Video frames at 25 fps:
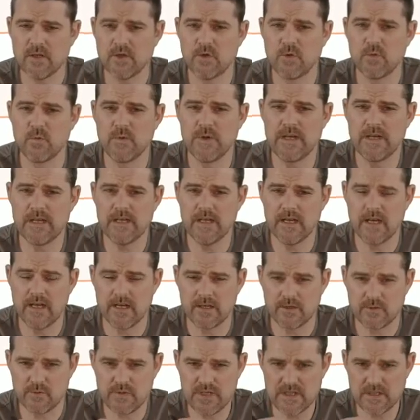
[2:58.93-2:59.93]
we
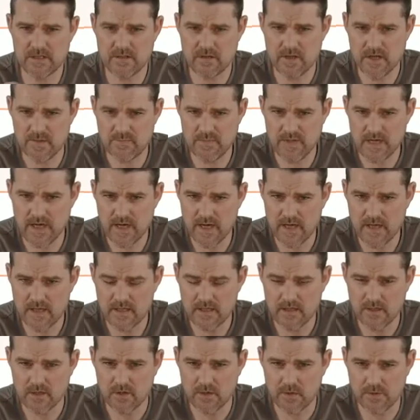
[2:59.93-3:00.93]
enrich the API
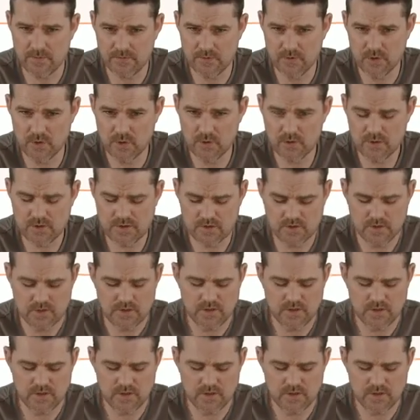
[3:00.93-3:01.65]
of nodes